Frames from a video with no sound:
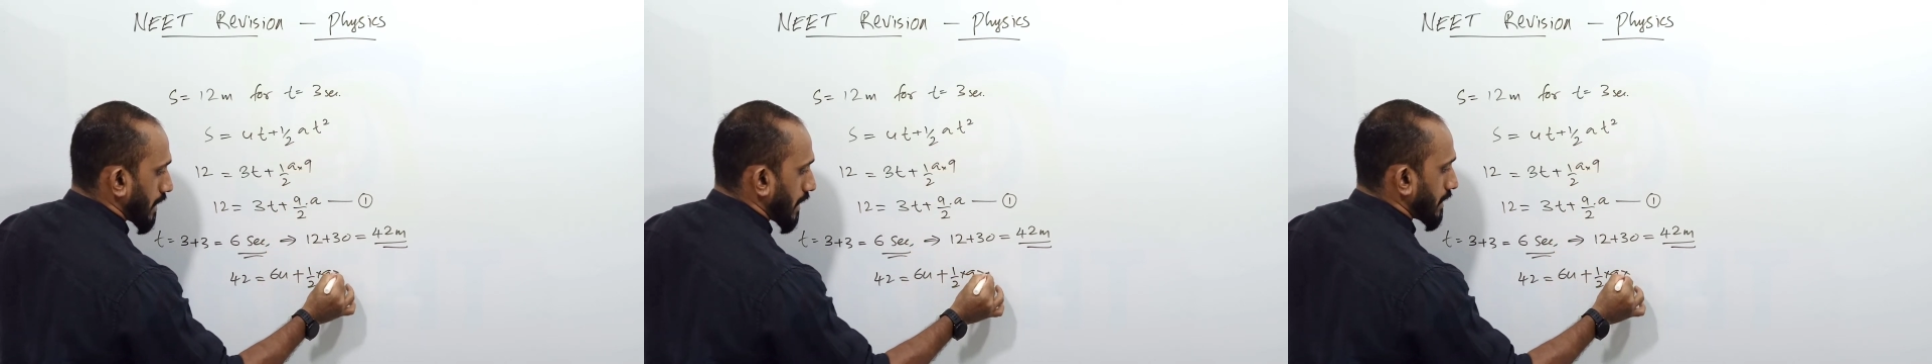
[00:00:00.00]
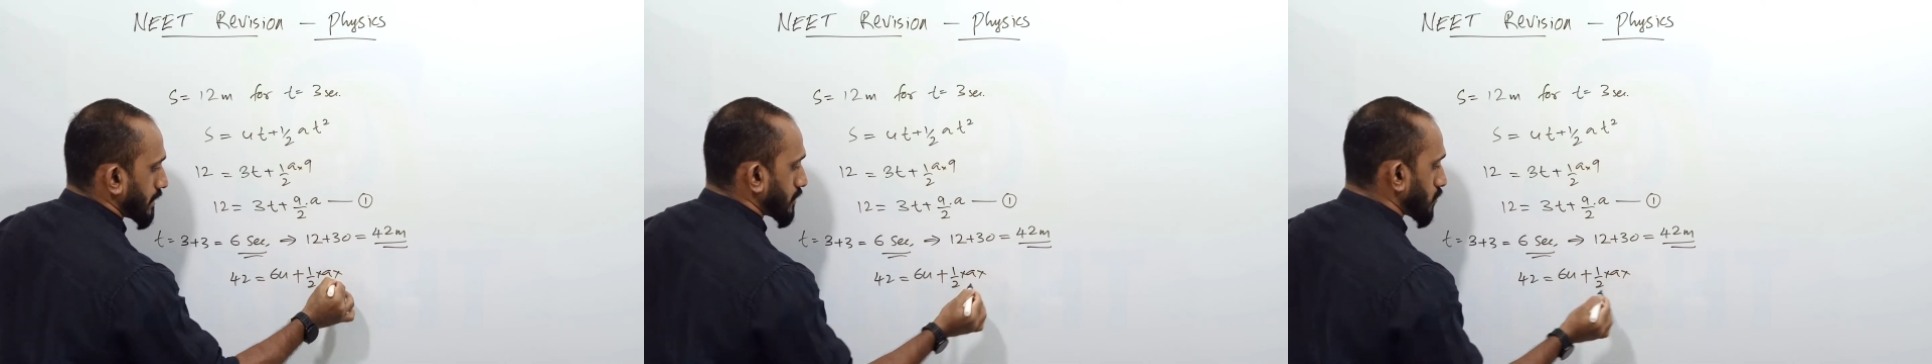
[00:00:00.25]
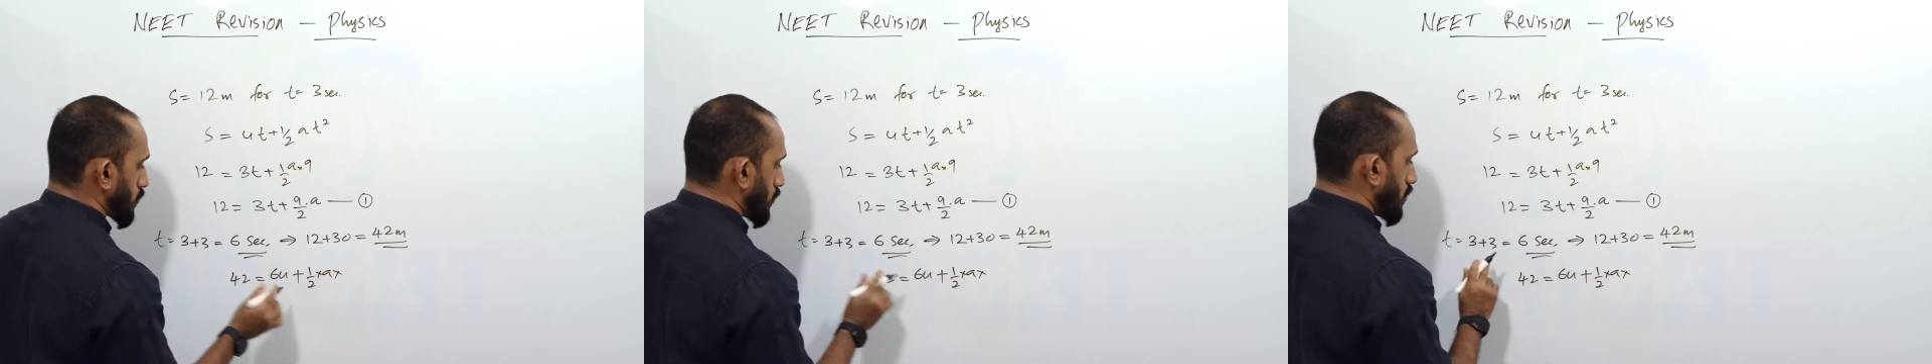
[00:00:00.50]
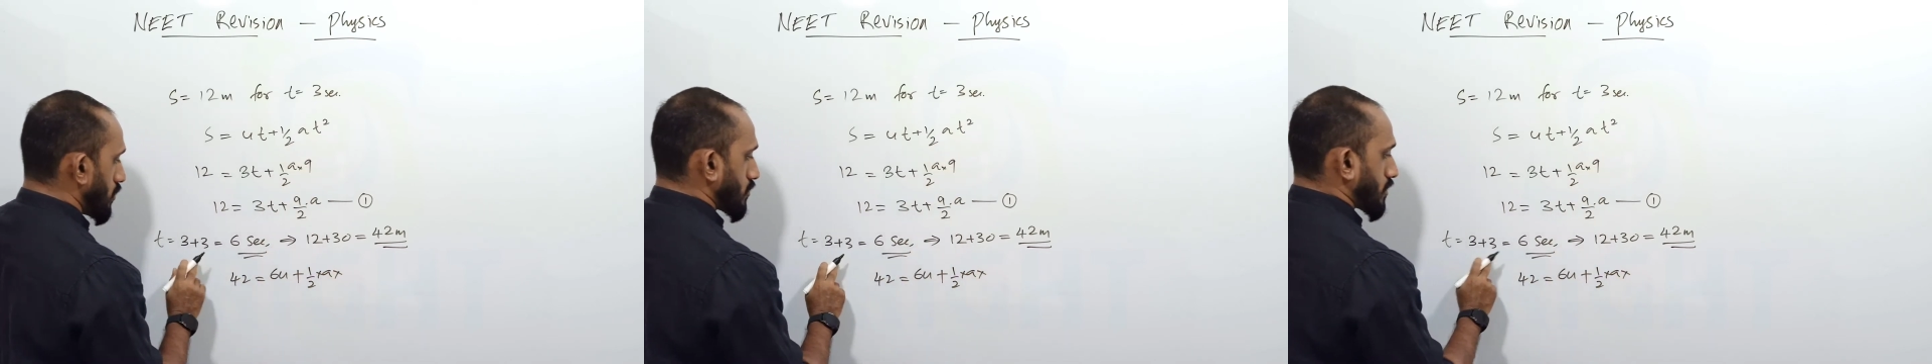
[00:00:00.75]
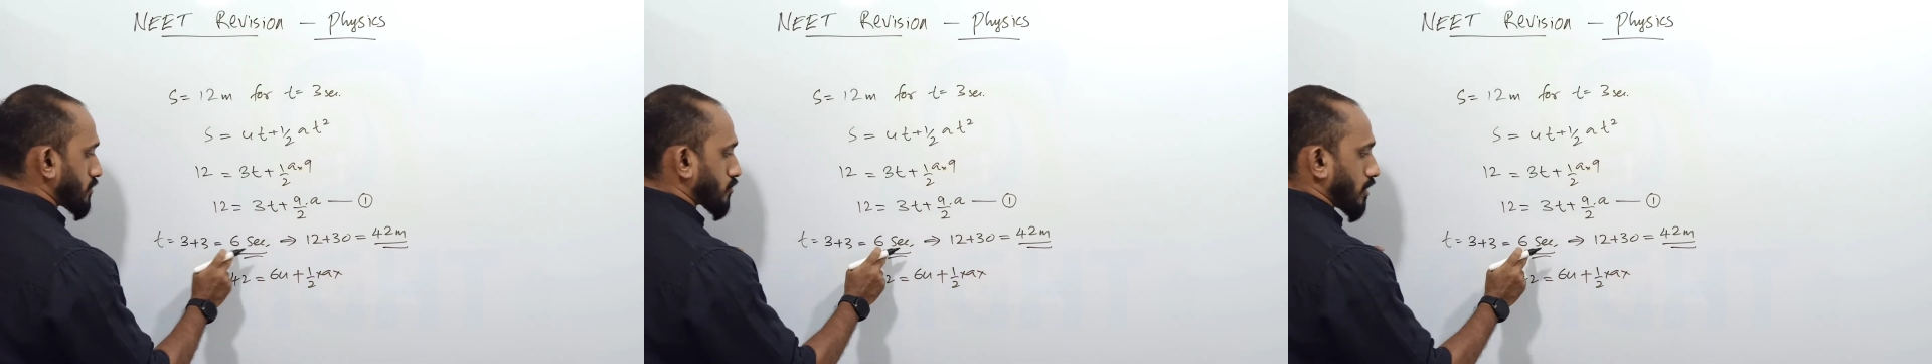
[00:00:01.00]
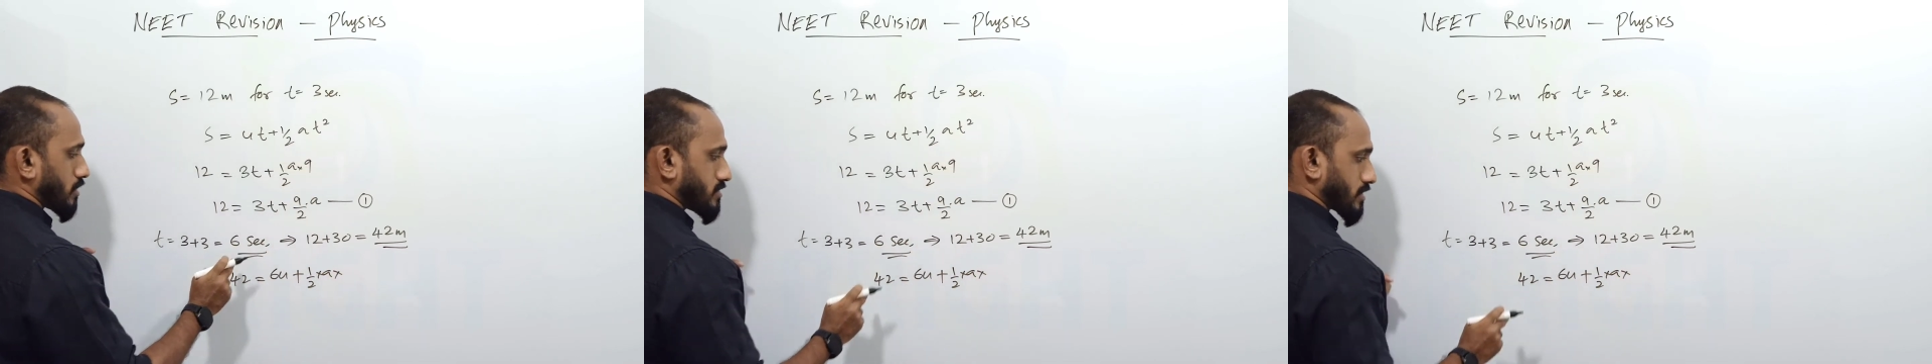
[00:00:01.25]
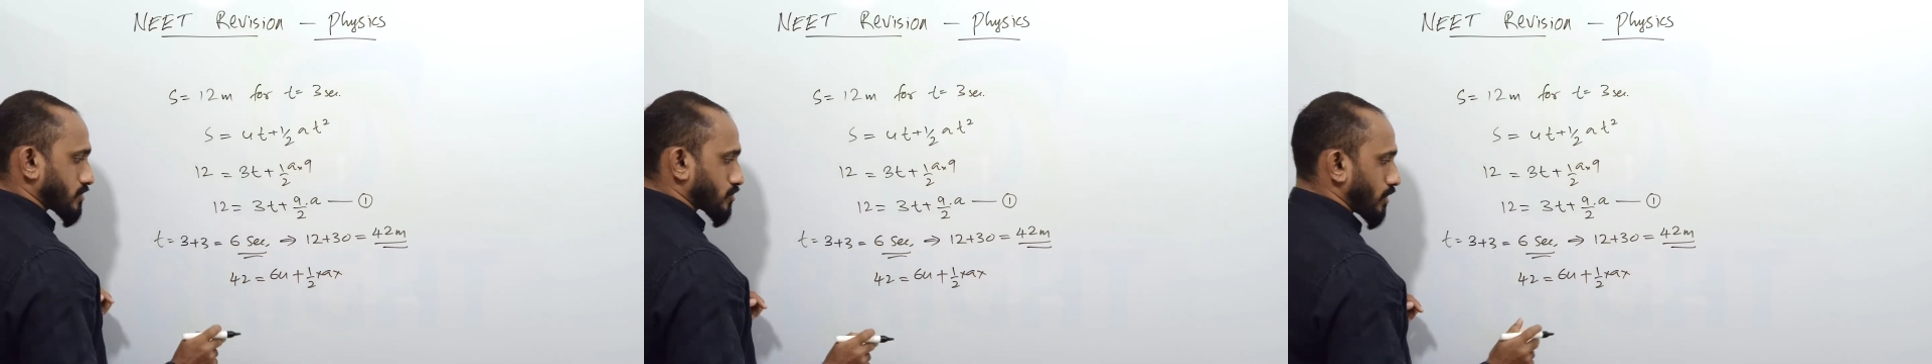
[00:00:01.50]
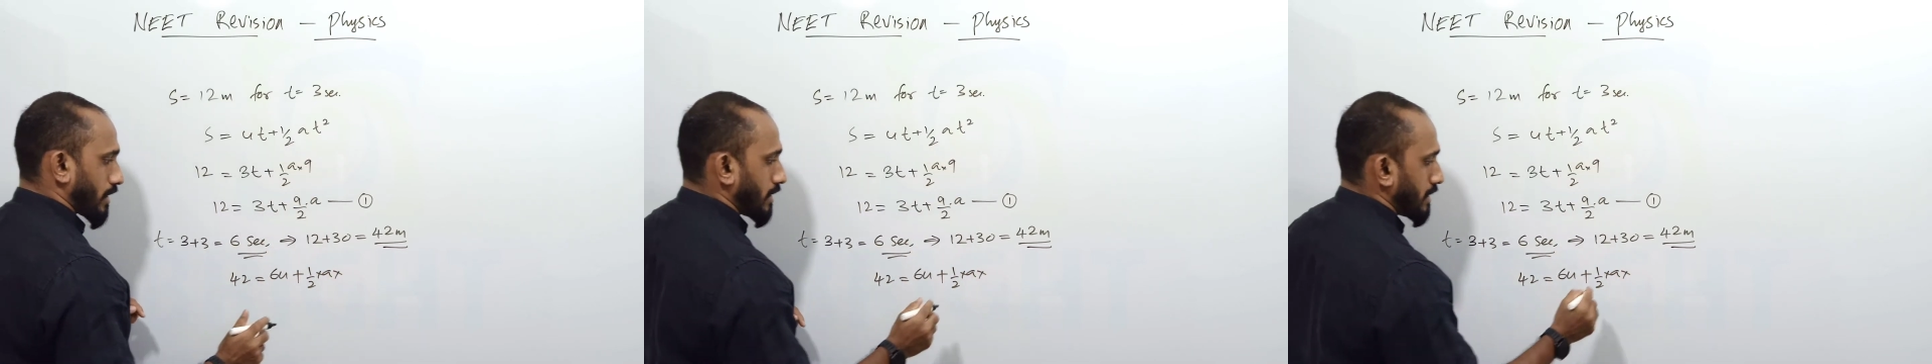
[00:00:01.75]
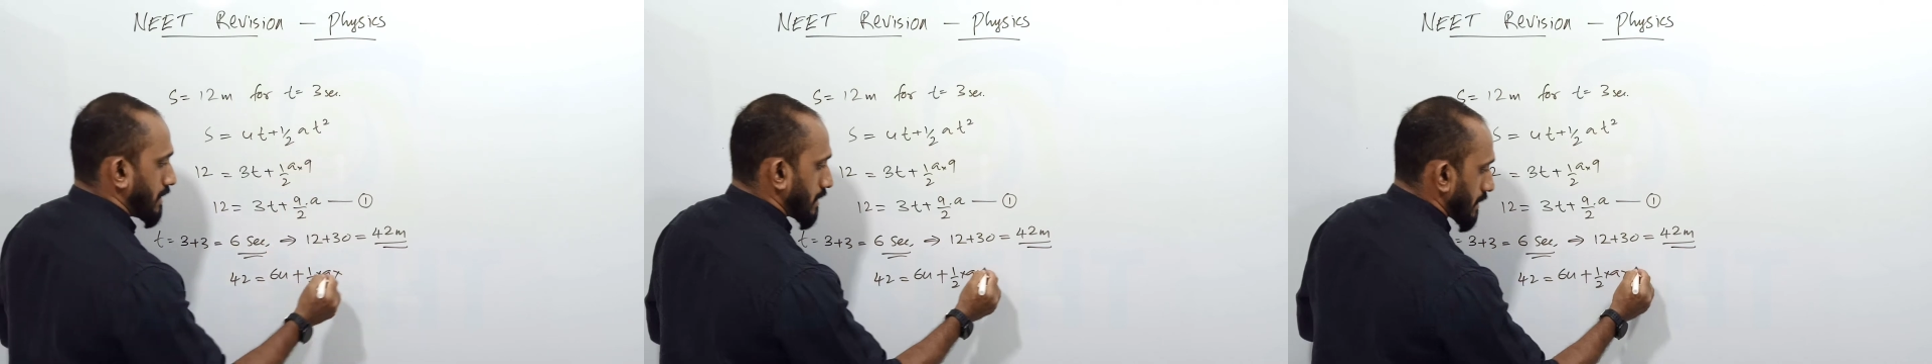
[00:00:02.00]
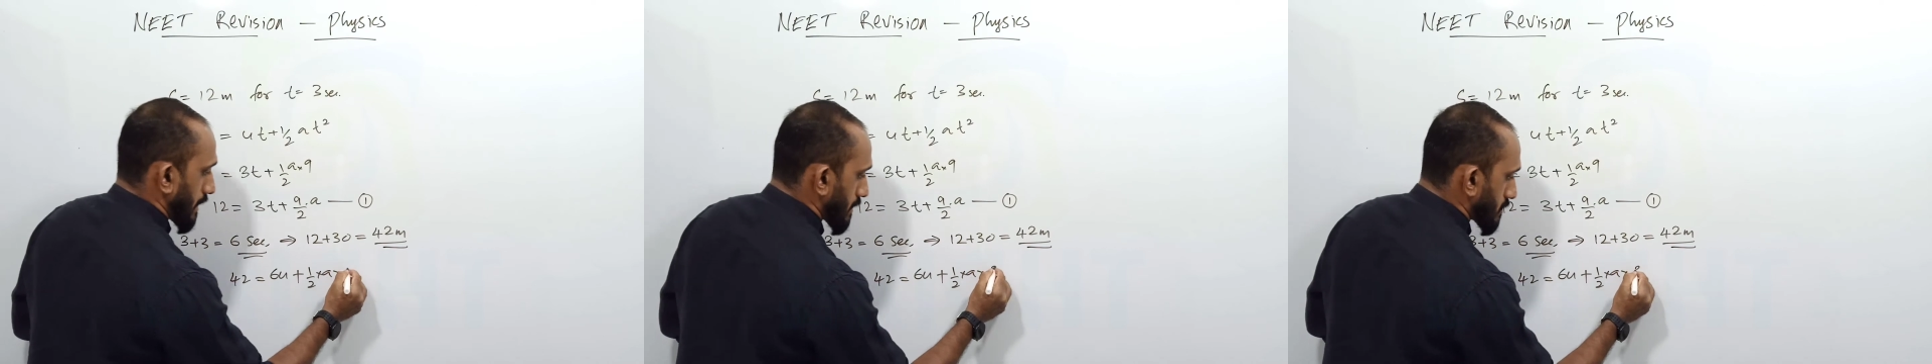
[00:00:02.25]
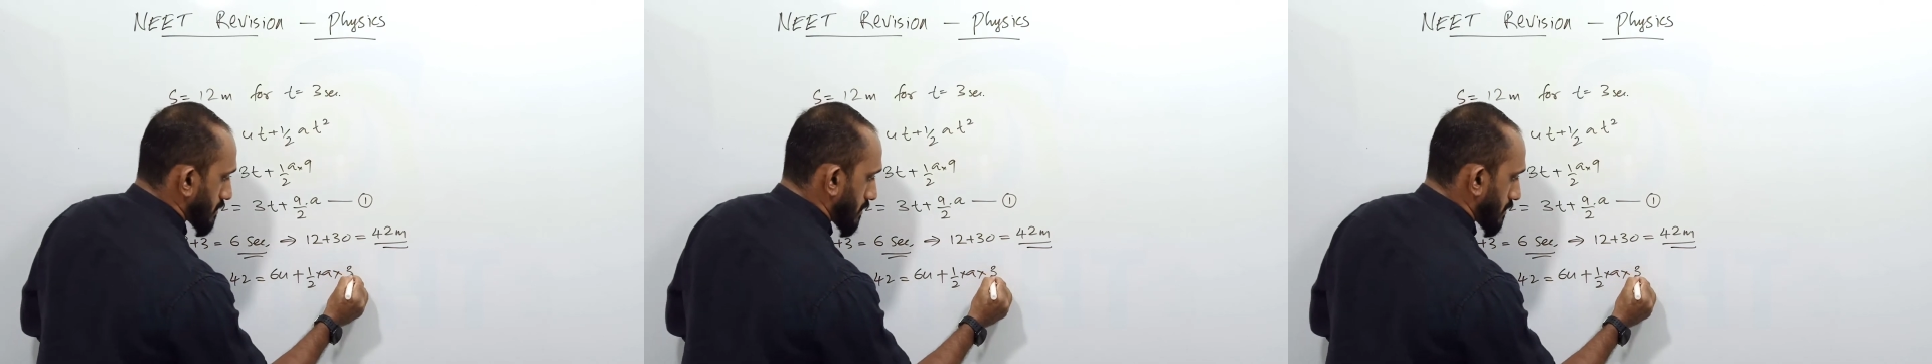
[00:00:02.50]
a into t square is 6 square, that is